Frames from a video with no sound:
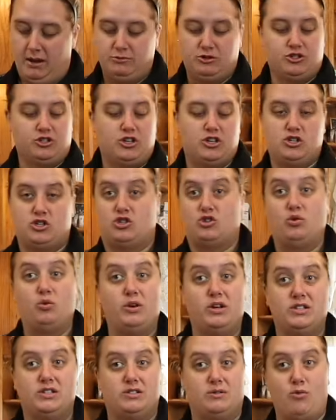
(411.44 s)
I'm just gonna
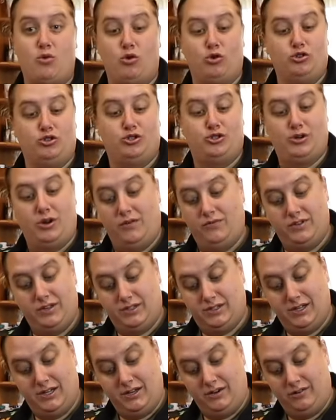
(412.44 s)
squeeze some orange of
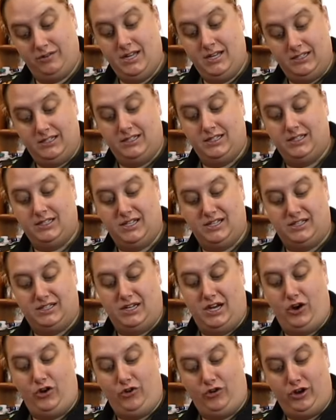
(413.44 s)
this in here. This is a
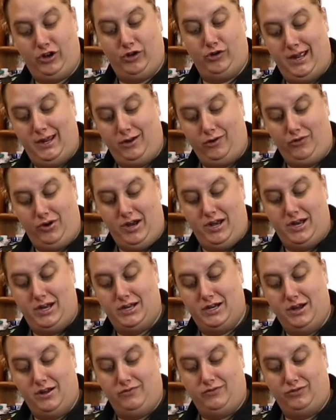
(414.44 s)
secret
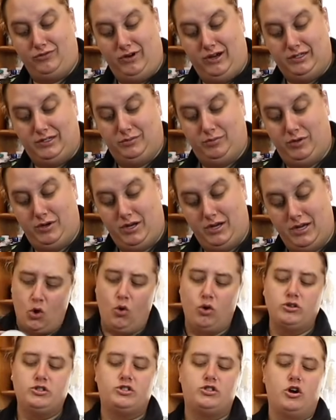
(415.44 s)
ingredient of the recipe.
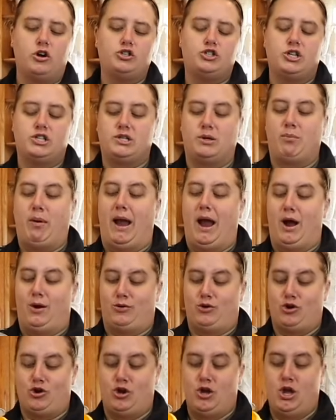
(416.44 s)
Cornstarch is a
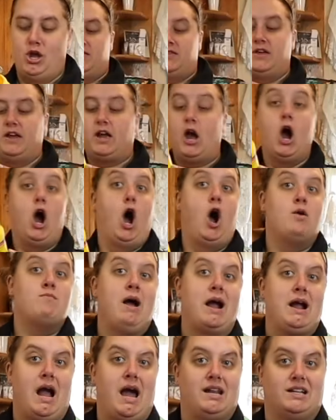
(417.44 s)
powder. Thick, oh
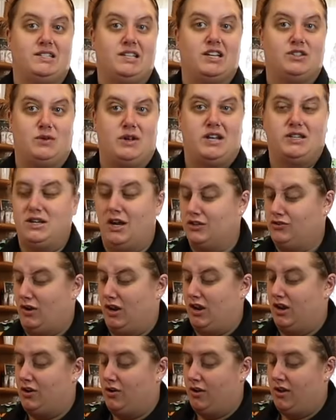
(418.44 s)
my God, it says what it does
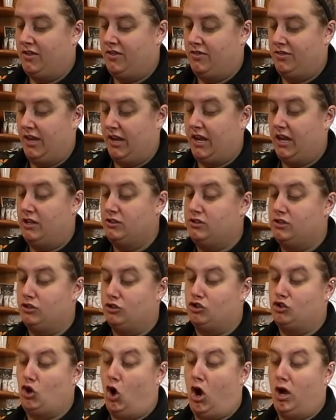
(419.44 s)
right on here. Thickens
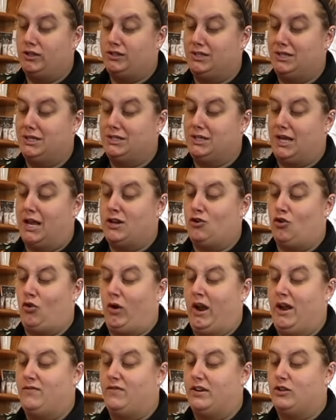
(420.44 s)
sauces and
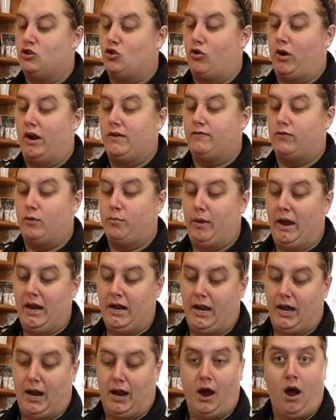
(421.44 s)
gravies, great for
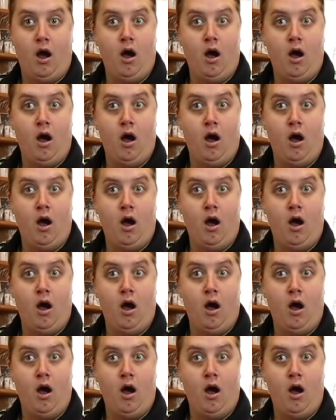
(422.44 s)
baking.